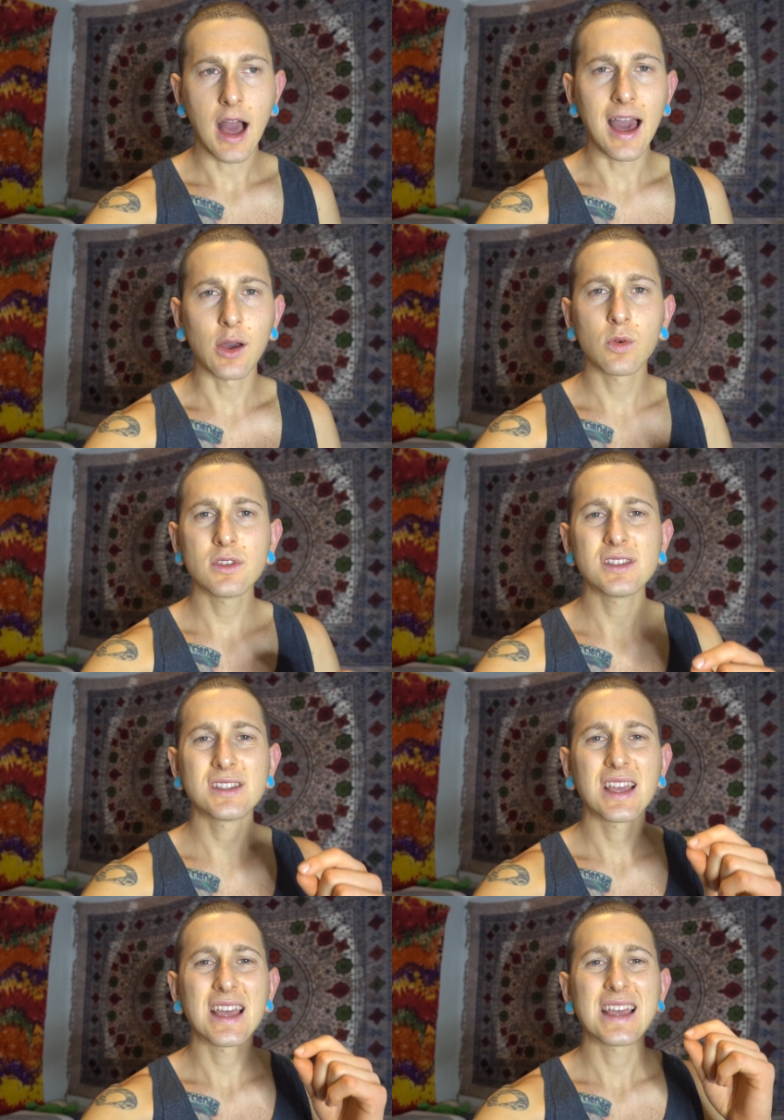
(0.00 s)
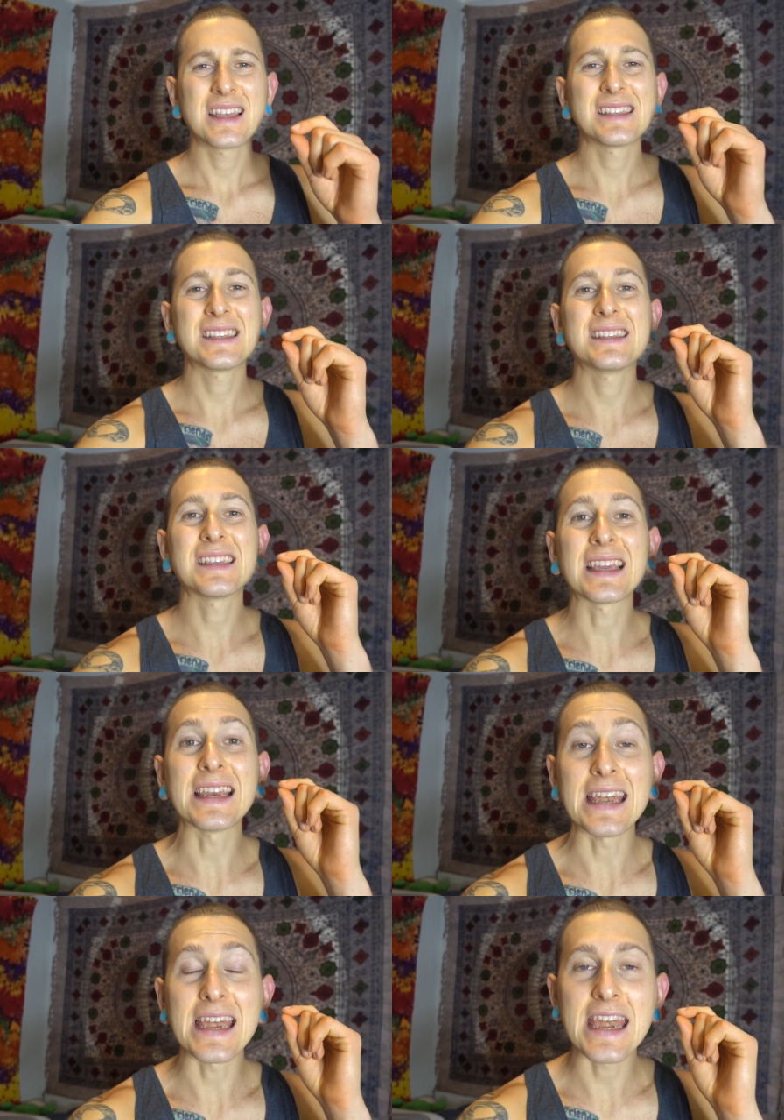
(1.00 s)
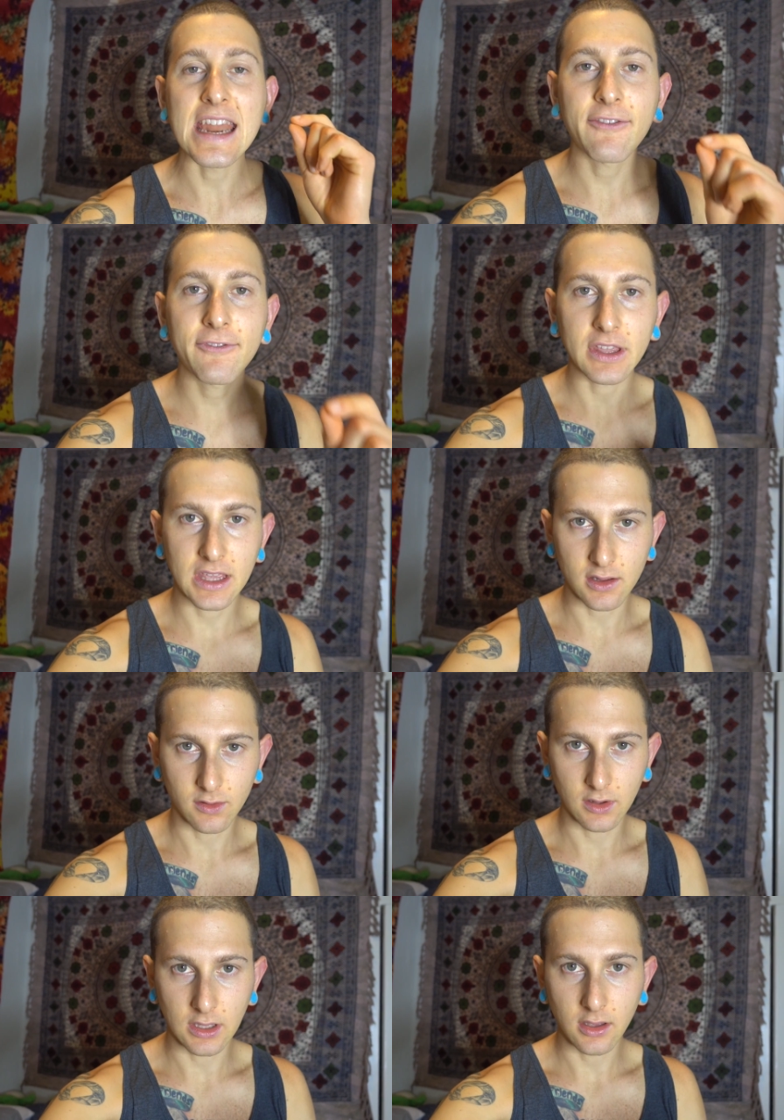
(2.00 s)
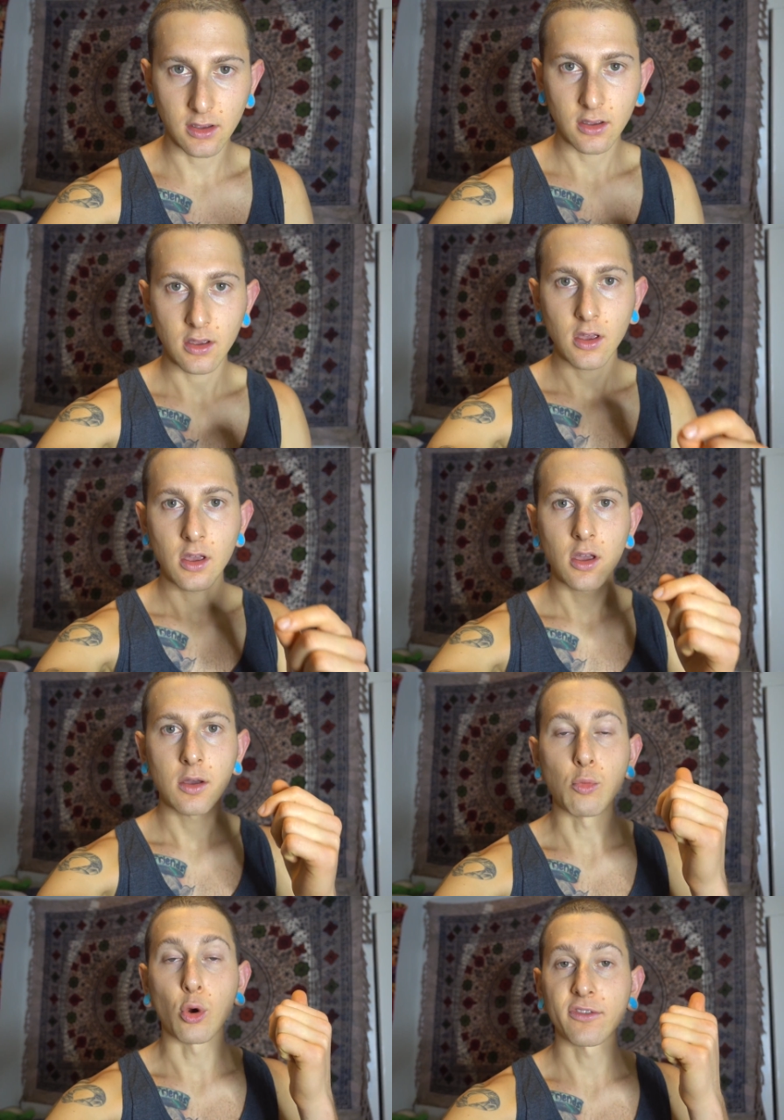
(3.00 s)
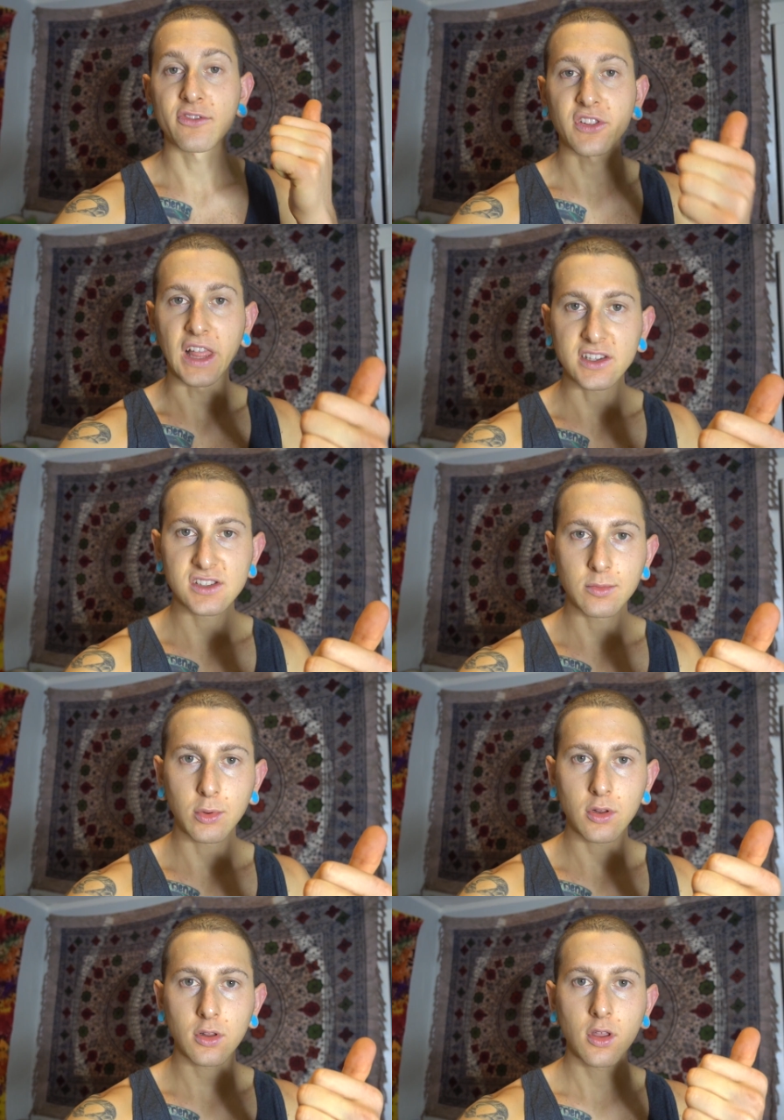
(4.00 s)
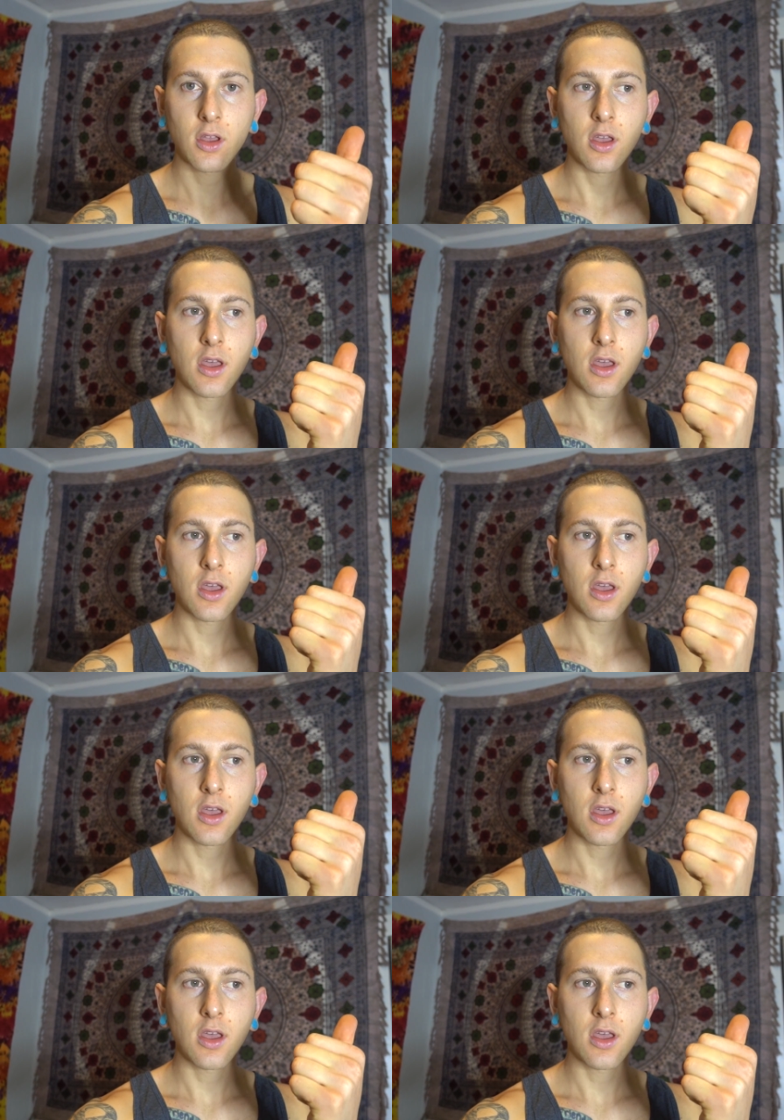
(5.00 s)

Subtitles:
I was significantly more flexible,